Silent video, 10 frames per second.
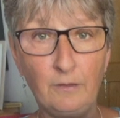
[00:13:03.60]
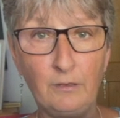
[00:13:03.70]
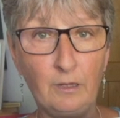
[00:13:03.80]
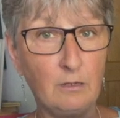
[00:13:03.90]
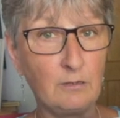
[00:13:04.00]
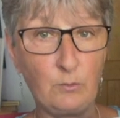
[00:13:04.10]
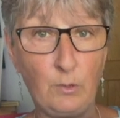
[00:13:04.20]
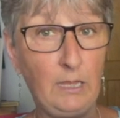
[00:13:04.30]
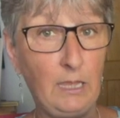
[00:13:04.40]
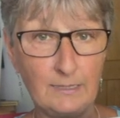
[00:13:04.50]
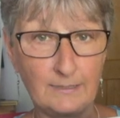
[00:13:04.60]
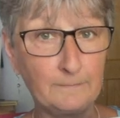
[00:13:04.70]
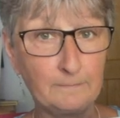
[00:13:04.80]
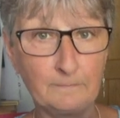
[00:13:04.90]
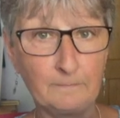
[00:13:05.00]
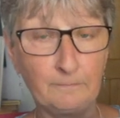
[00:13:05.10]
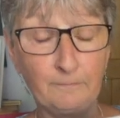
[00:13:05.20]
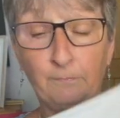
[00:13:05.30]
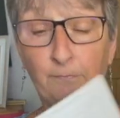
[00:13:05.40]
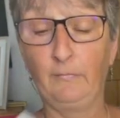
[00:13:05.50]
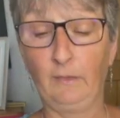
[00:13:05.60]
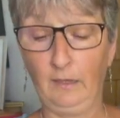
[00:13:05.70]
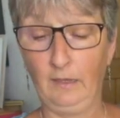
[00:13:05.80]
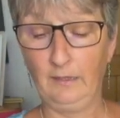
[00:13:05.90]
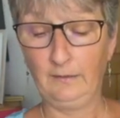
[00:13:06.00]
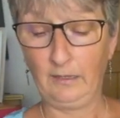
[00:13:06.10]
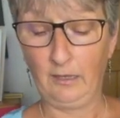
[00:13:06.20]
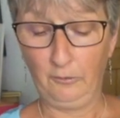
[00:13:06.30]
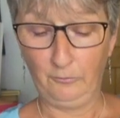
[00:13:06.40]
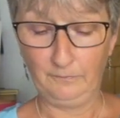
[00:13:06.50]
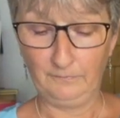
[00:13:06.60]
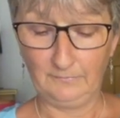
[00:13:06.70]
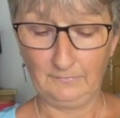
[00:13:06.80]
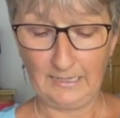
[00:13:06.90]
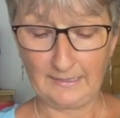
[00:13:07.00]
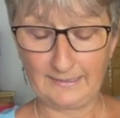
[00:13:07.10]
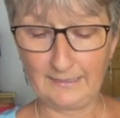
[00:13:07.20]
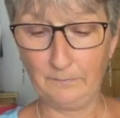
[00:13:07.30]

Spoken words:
the last 20 years. So that's